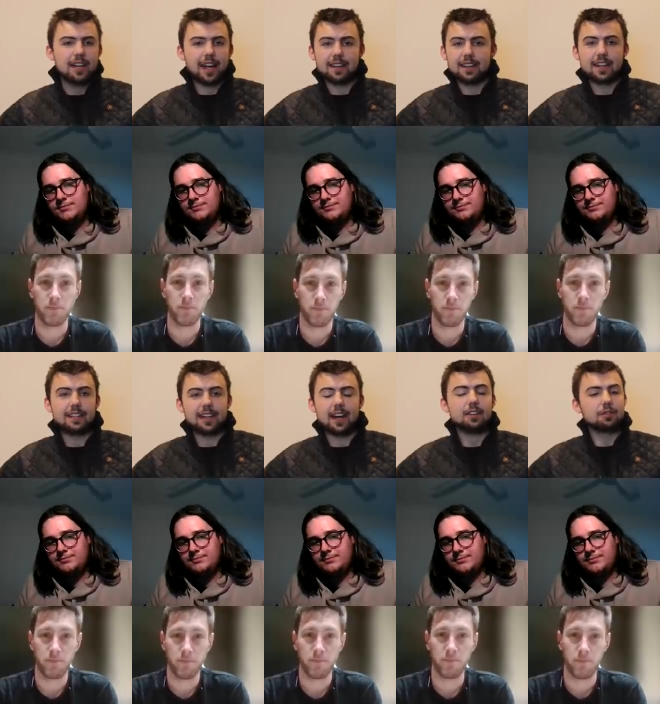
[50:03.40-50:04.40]
Speaker 1: and then they
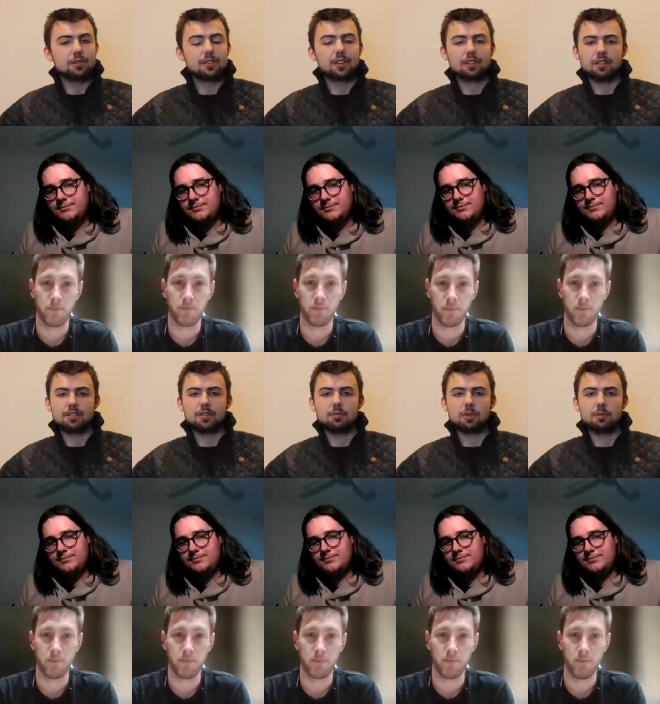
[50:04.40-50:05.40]
die, you're losing a
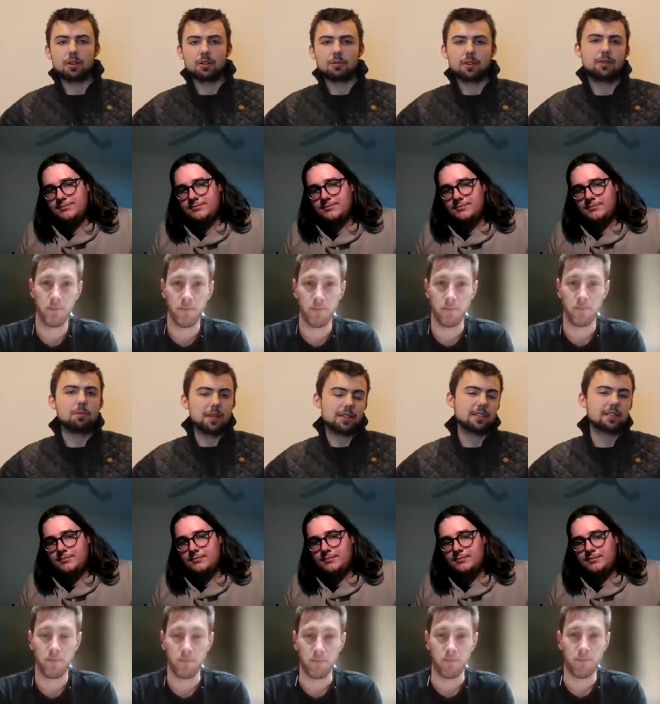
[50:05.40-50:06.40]
13 point model. But if you
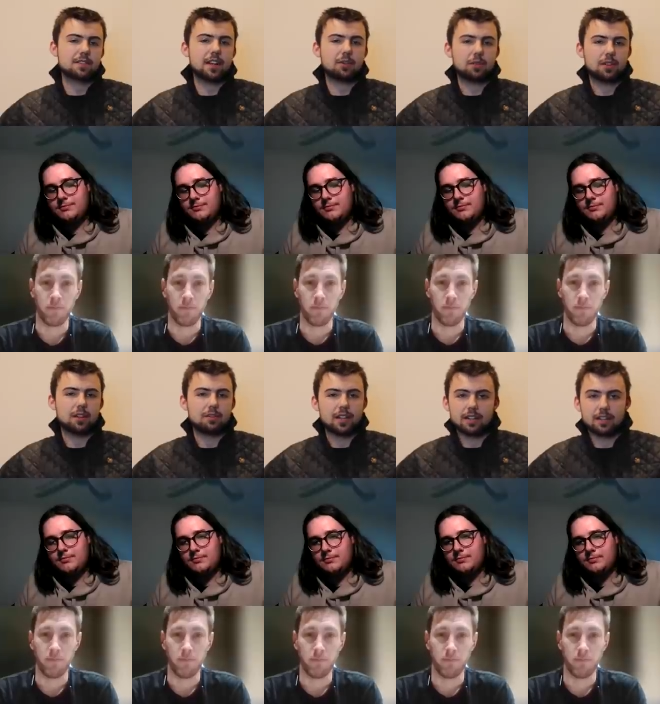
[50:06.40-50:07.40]
piercing strike with a
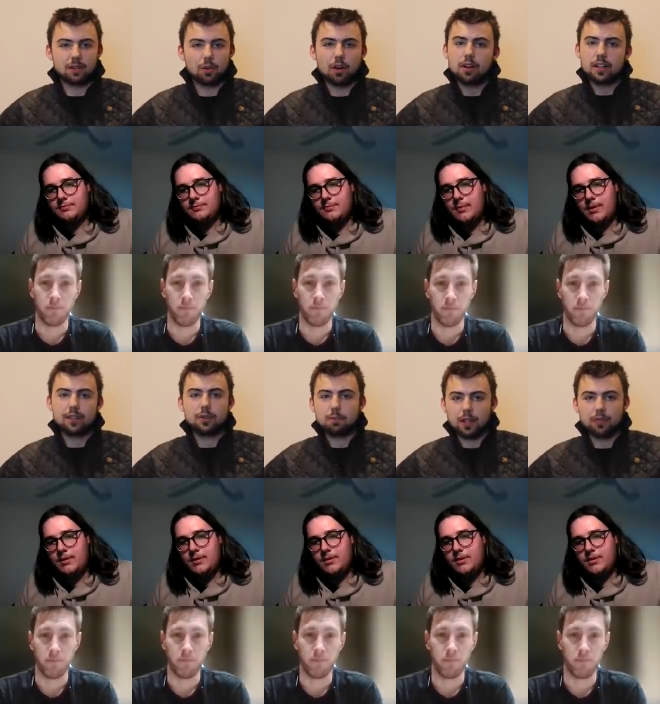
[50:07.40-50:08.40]
Dunlending Warrior, it gives
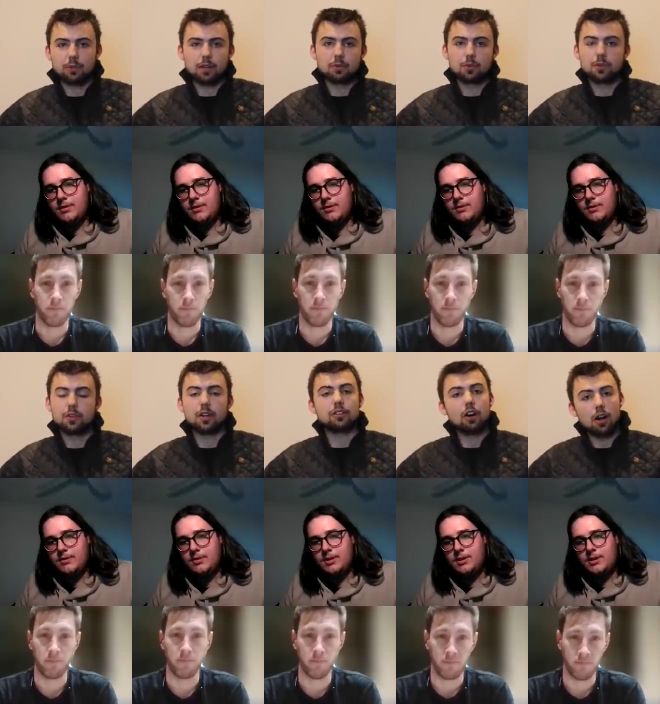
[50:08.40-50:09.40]
you plus one to wound
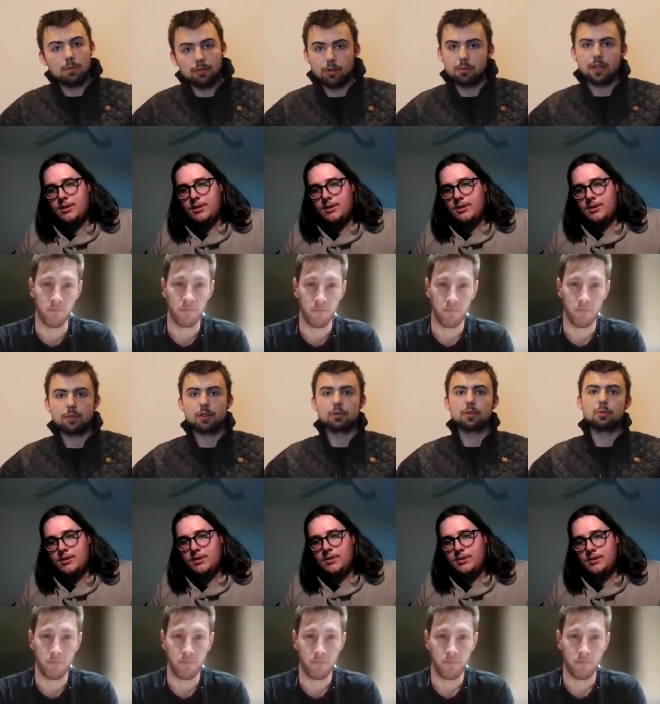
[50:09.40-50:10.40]
on top of your plus
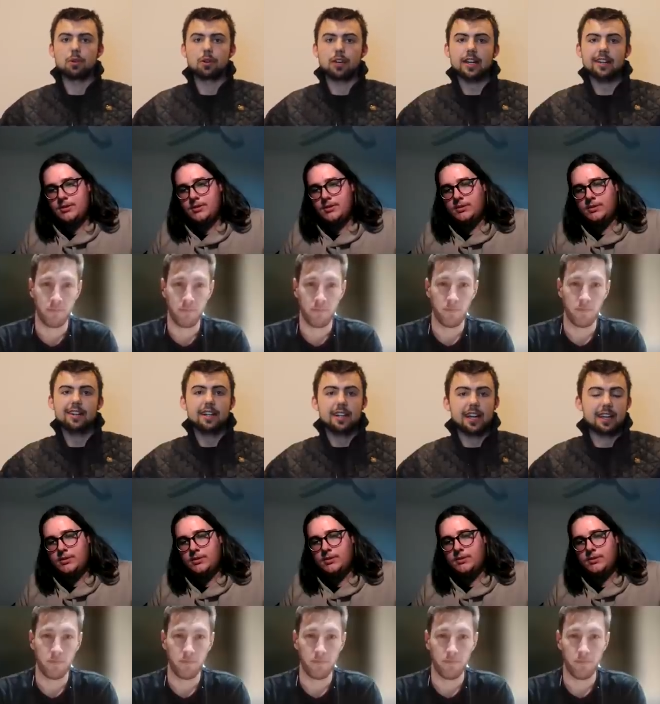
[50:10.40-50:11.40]
one to wound Warcry,
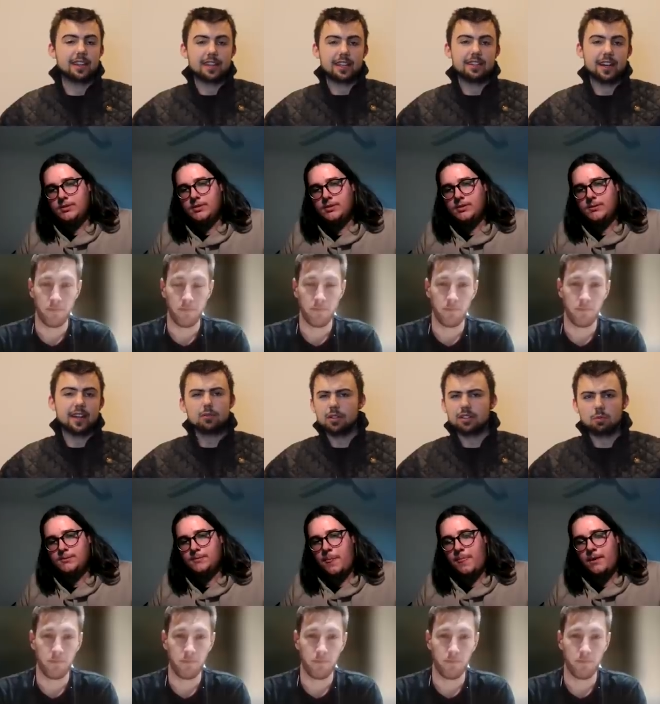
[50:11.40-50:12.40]
and then they die.
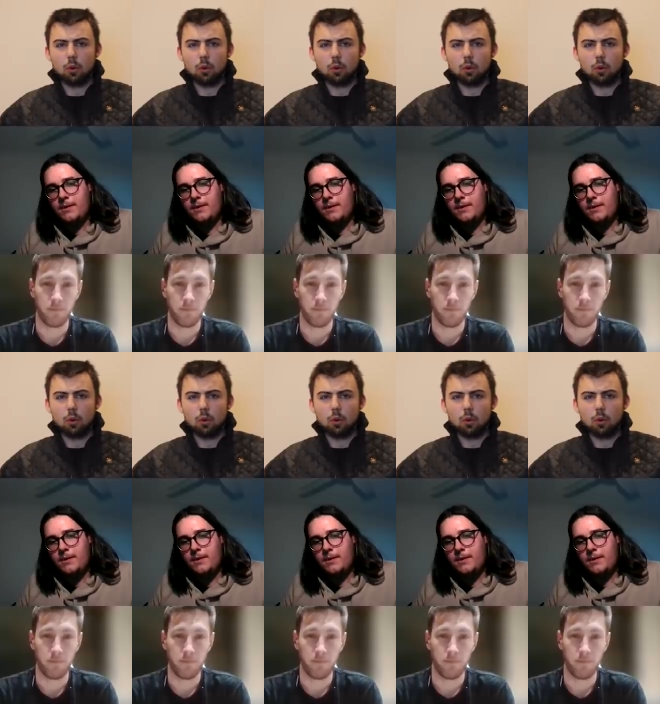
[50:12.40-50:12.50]
Well, it's